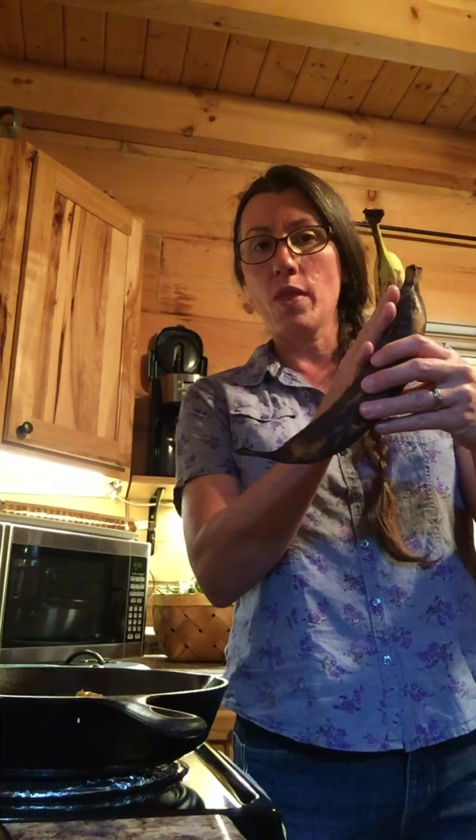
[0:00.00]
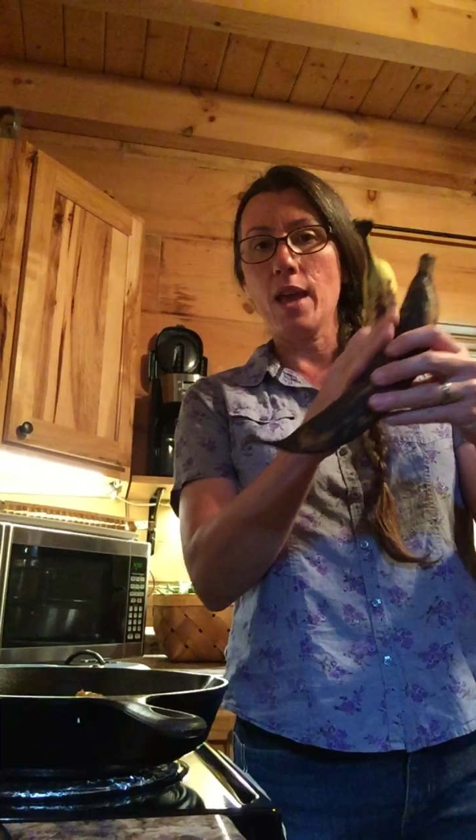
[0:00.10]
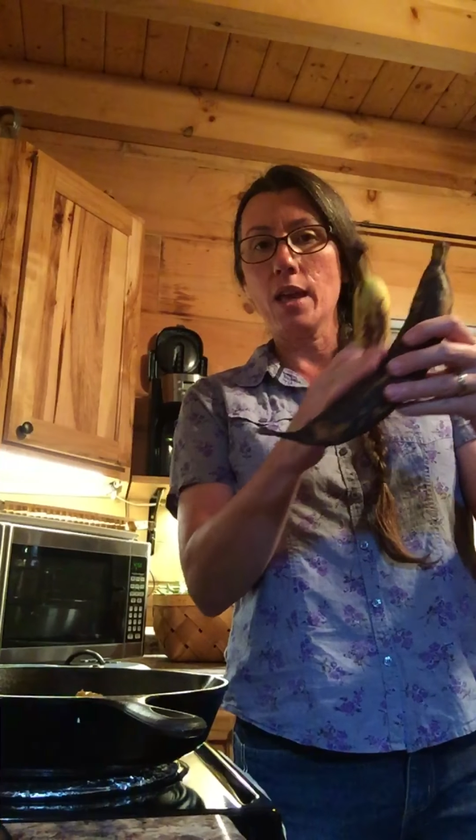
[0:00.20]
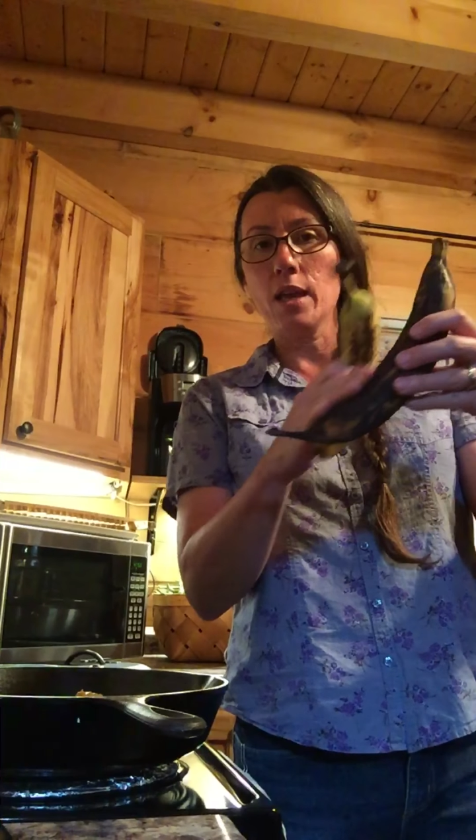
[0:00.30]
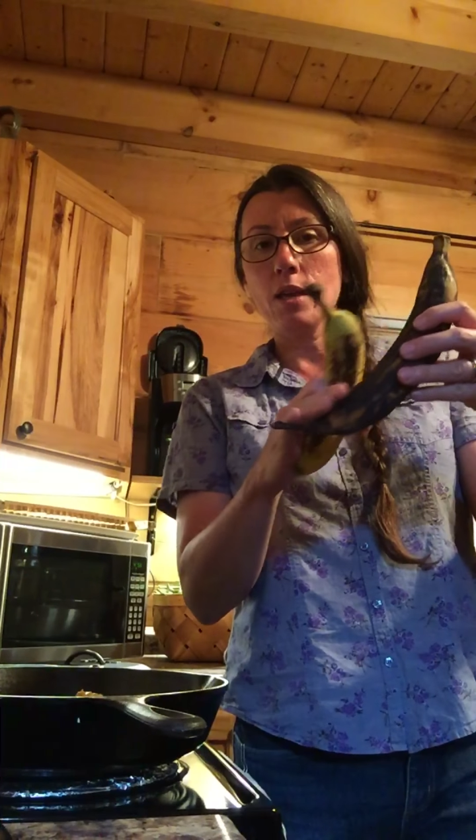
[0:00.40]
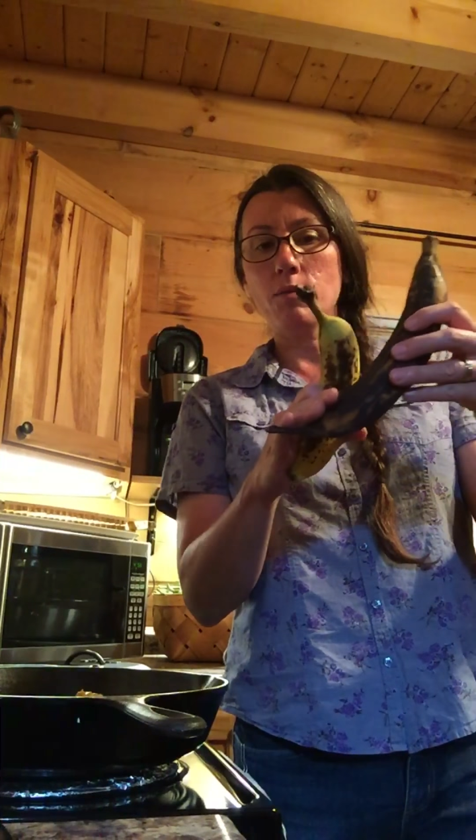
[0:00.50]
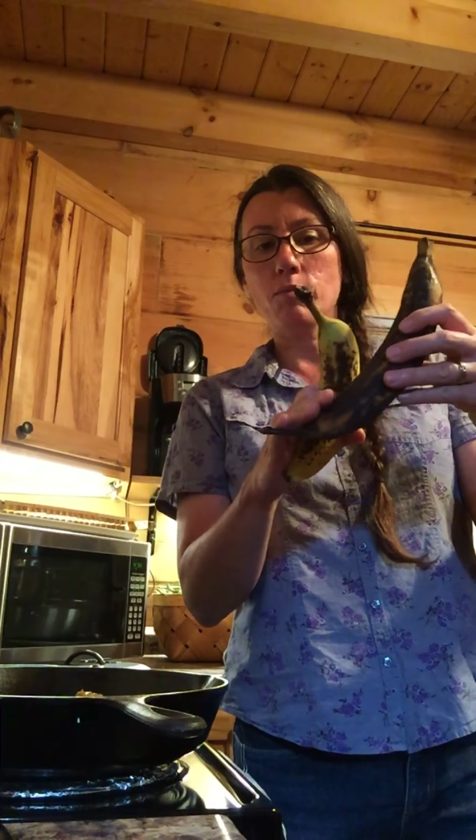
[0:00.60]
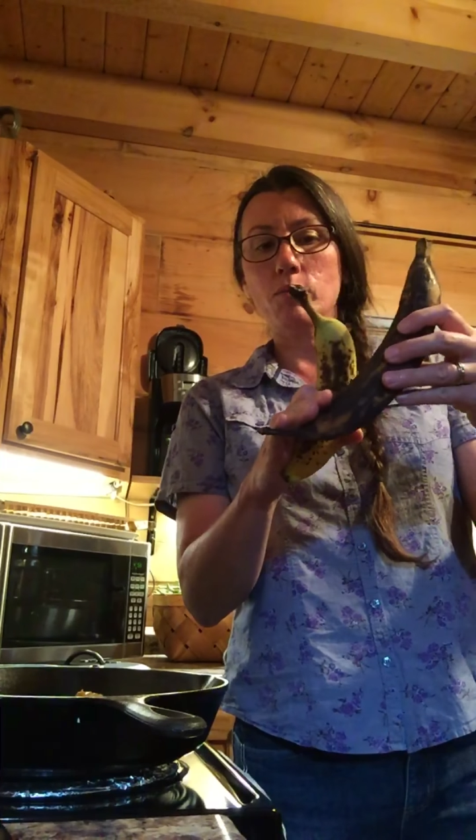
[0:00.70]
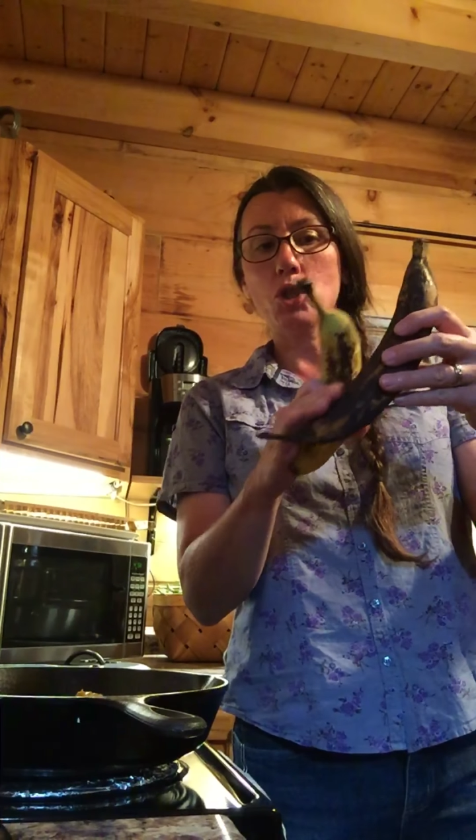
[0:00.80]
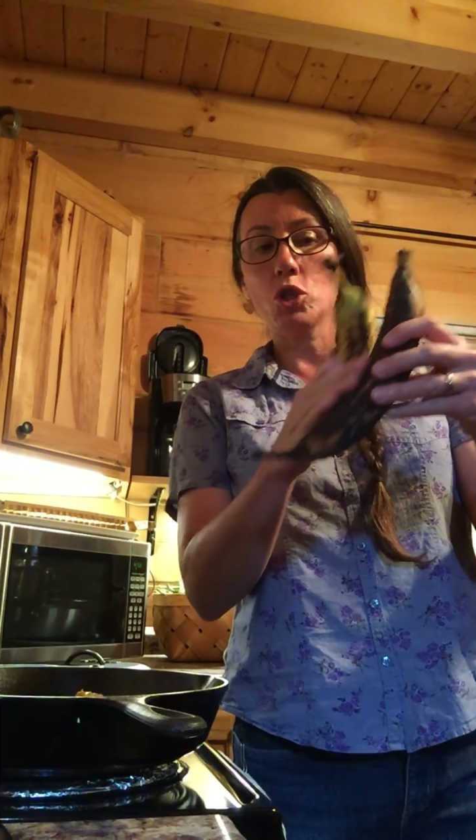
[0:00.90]
They
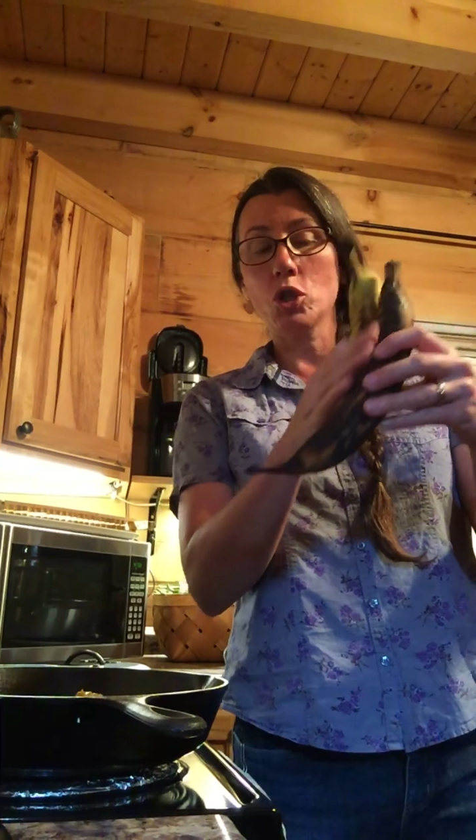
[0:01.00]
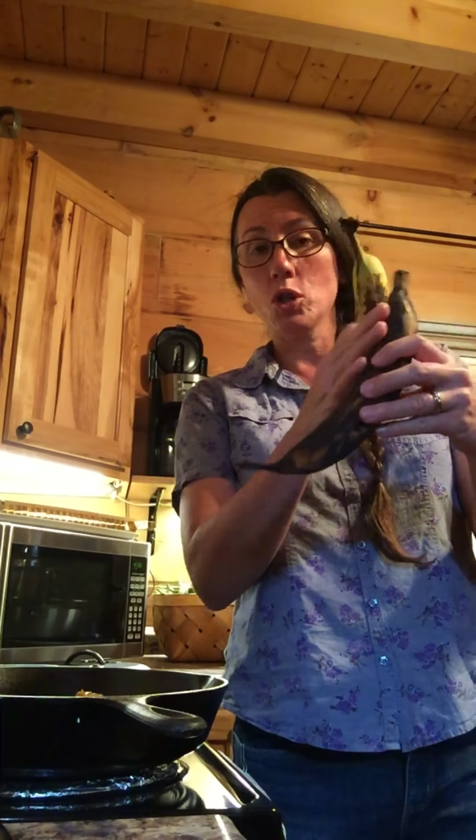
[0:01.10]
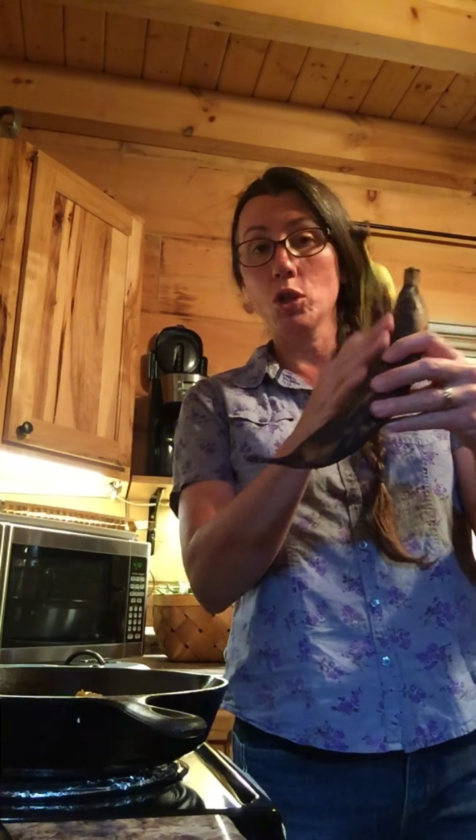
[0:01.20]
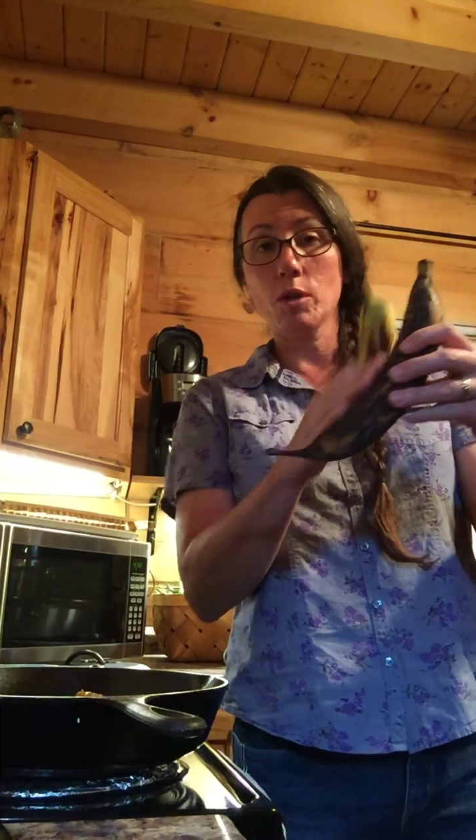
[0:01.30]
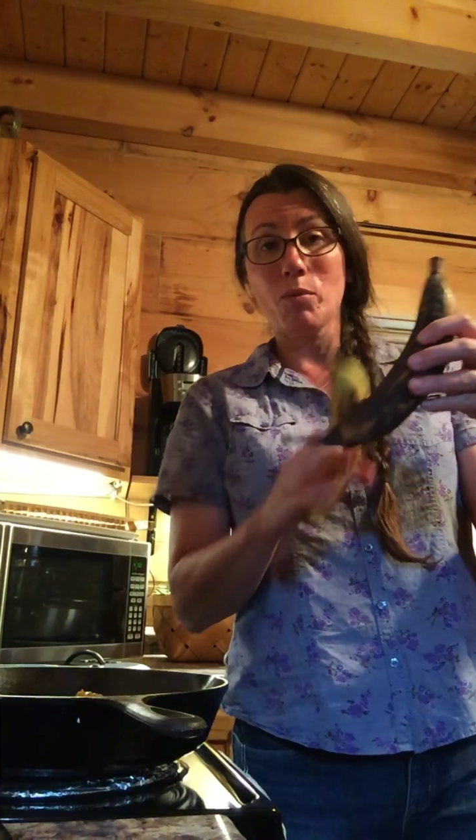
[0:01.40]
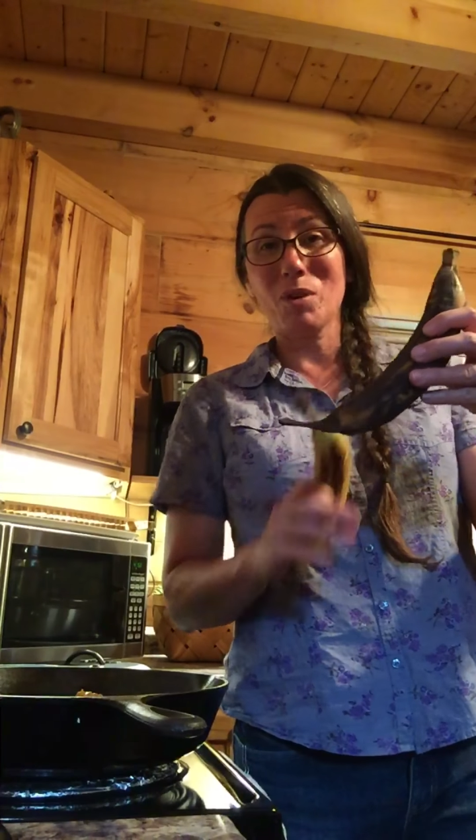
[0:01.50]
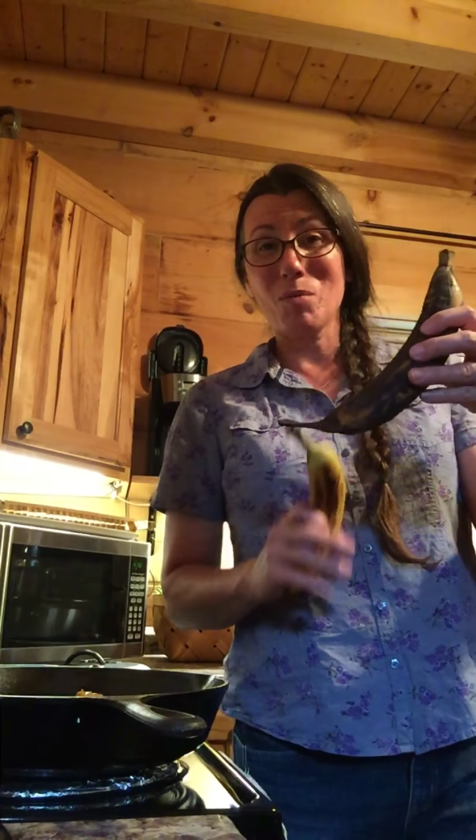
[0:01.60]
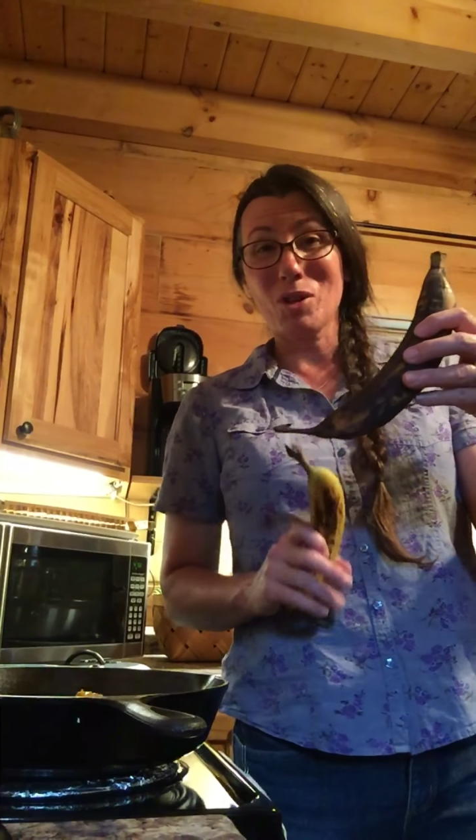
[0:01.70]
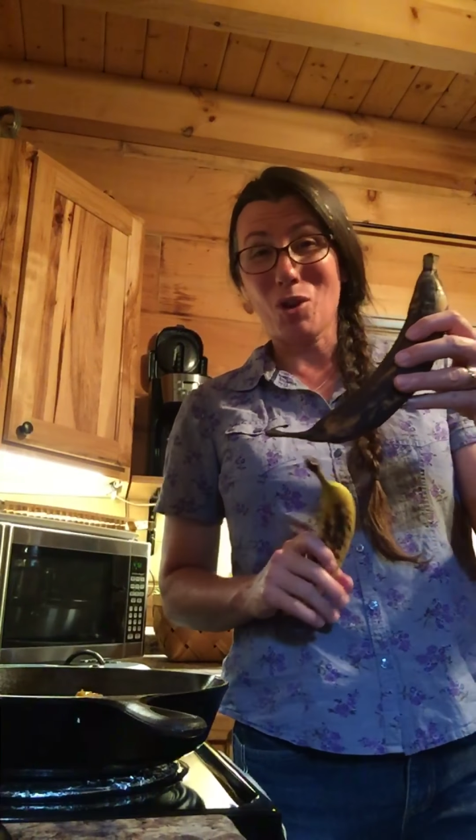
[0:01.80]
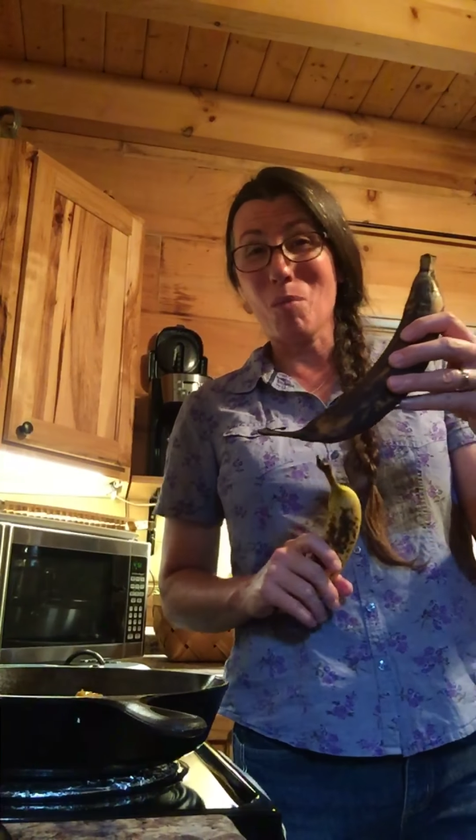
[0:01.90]
should look pretty
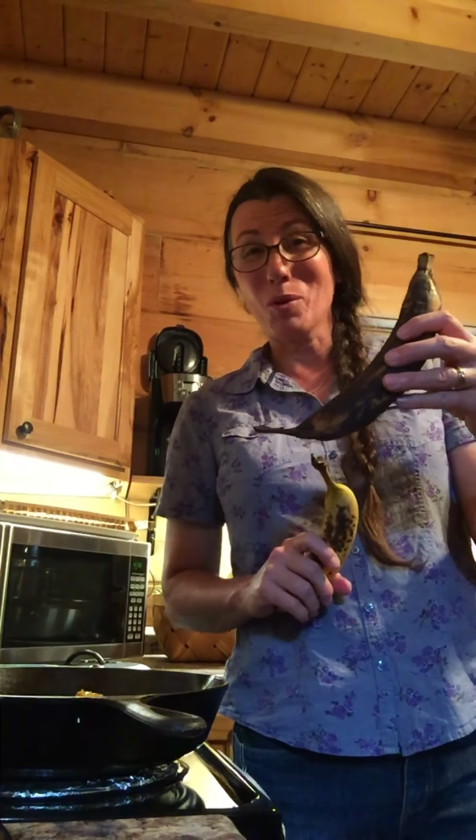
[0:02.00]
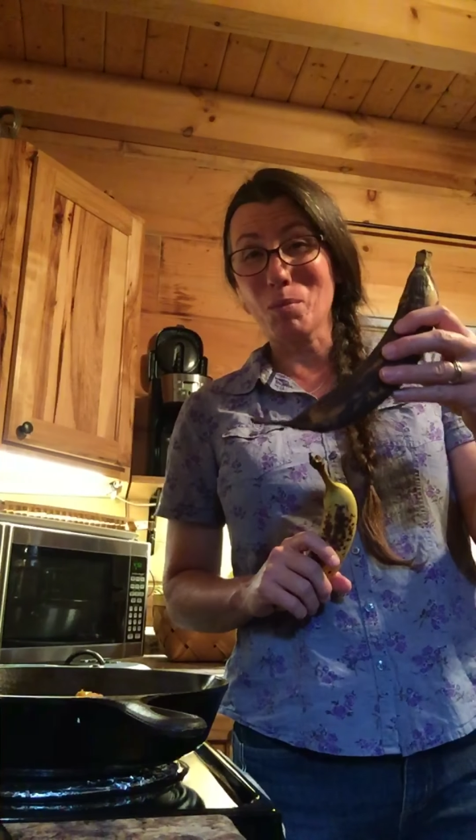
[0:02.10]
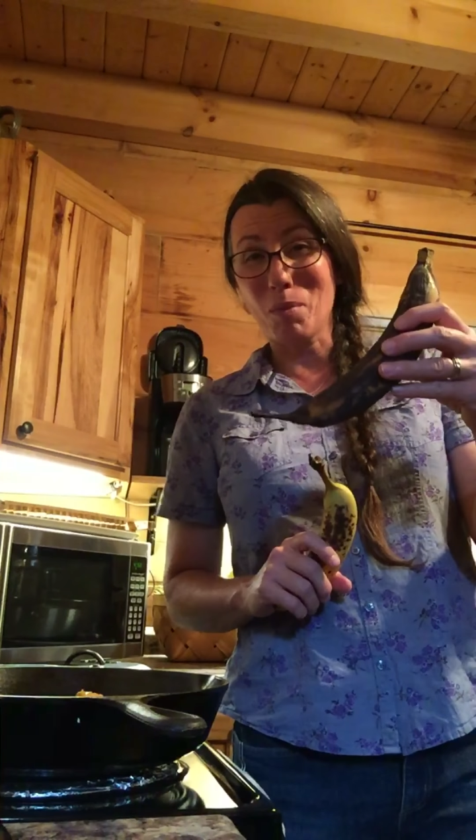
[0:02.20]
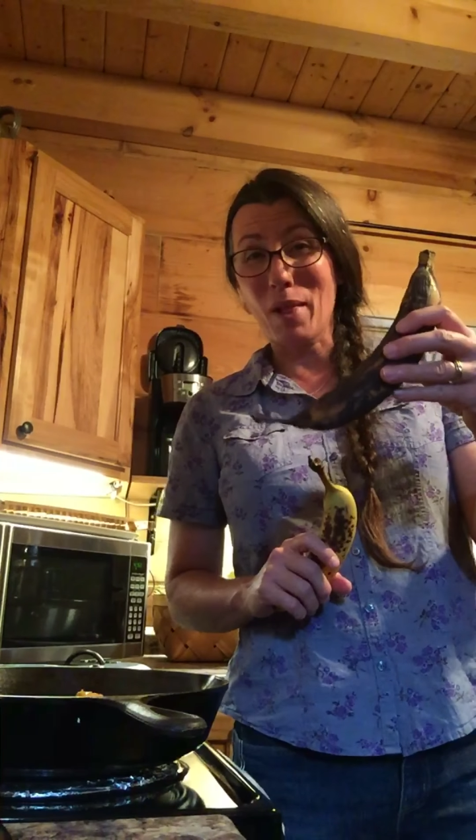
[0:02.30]
much almost